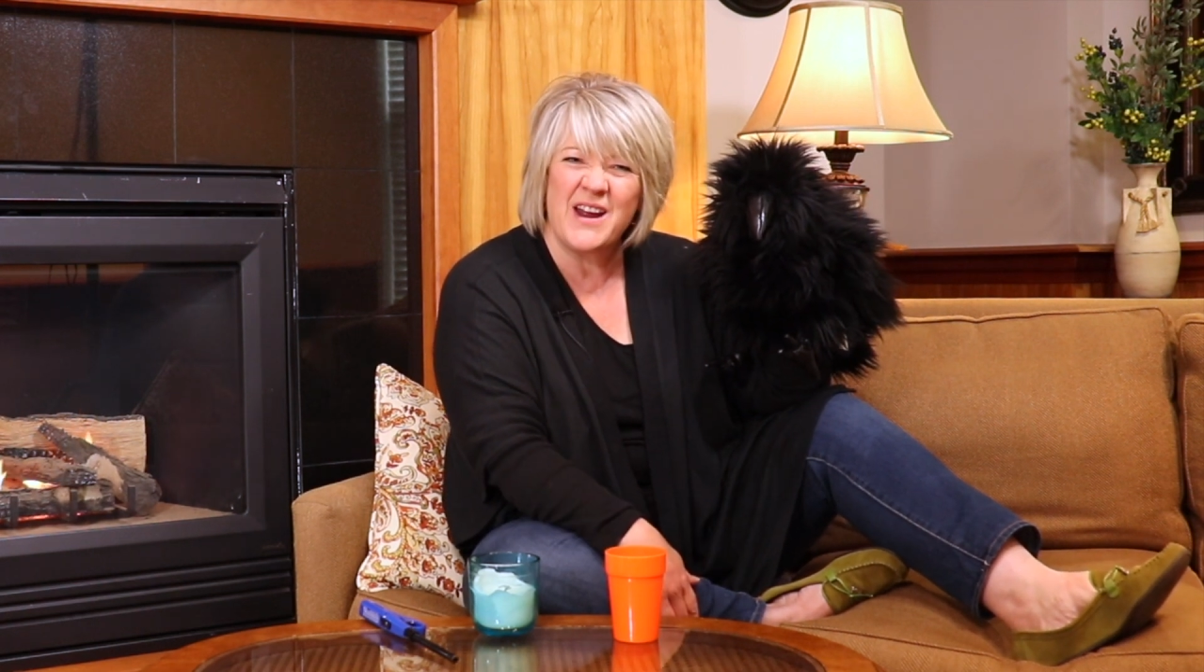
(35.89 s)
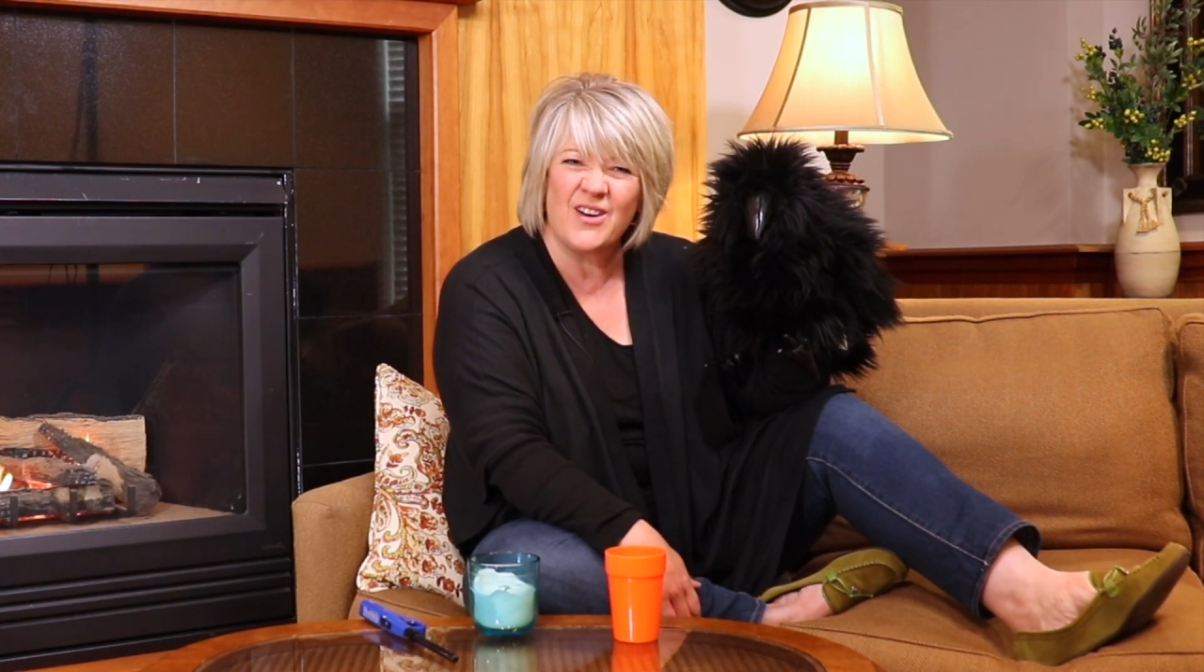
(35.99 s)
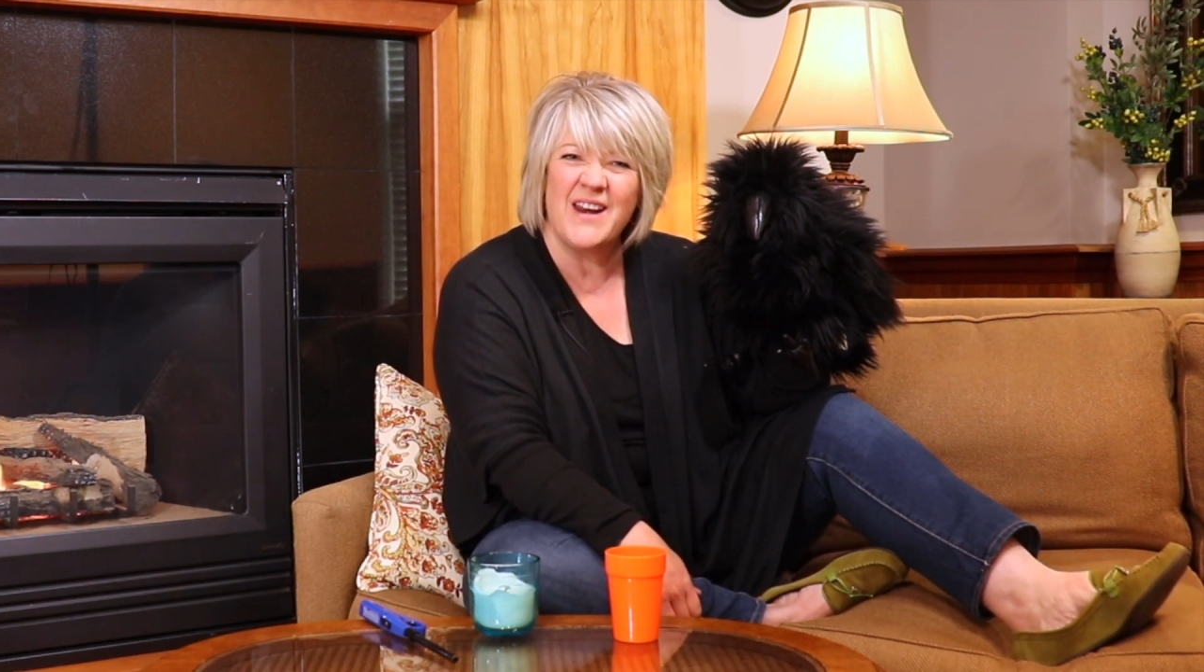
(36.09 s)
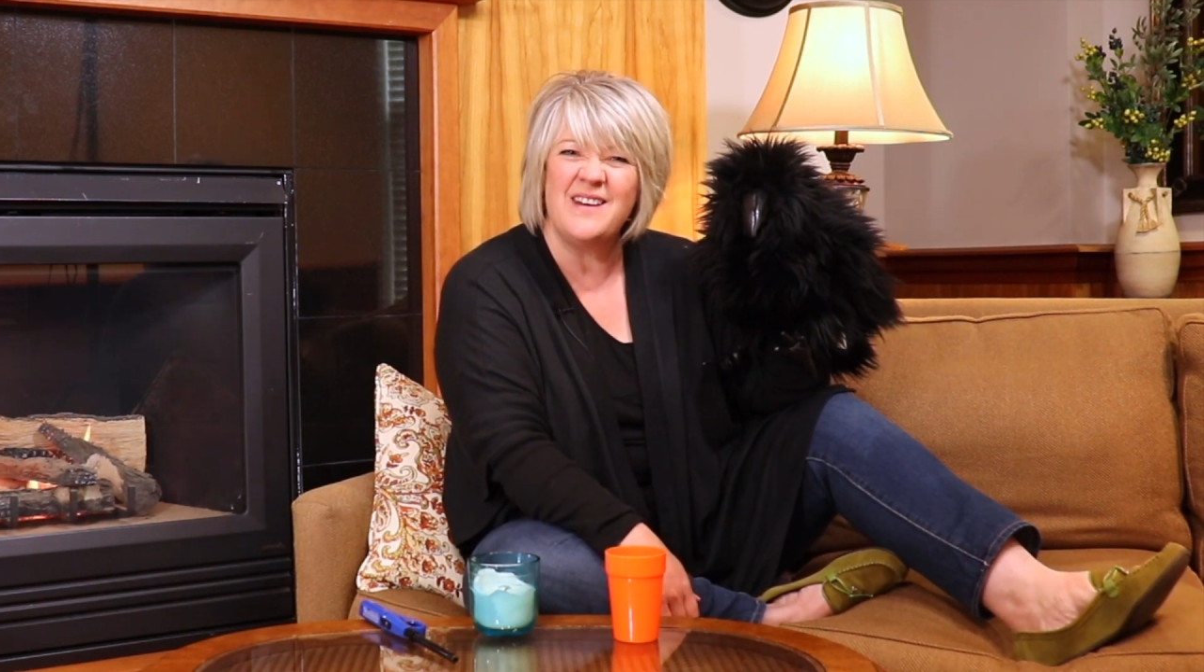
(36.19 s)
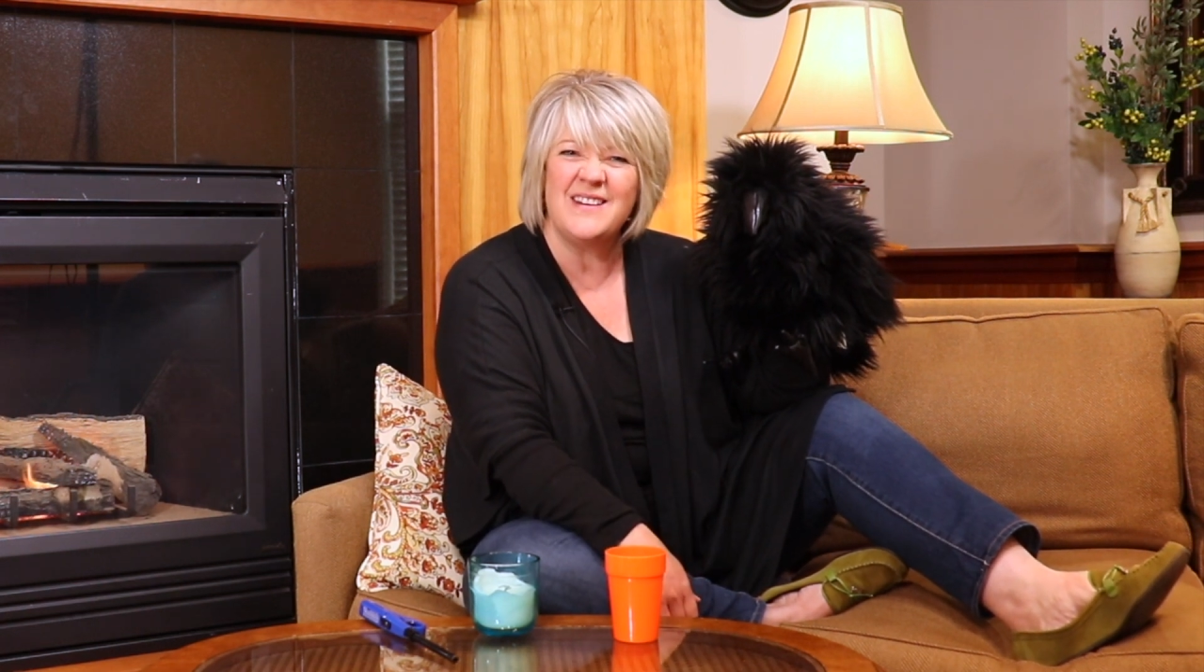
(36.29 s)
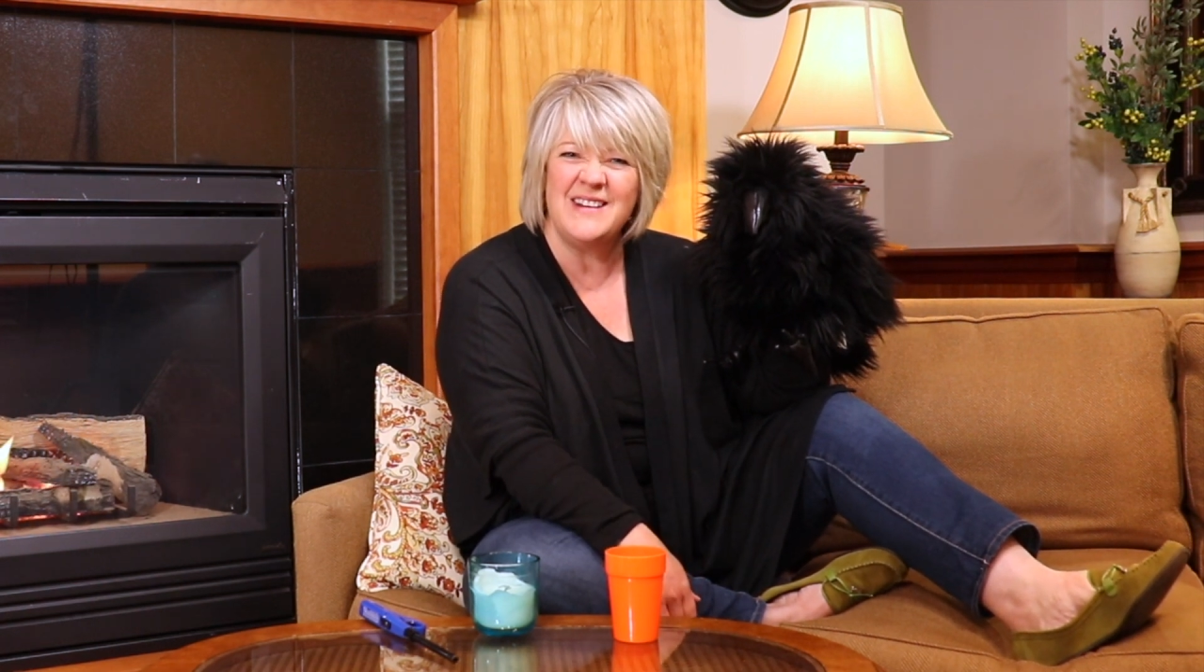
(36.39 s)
Aaron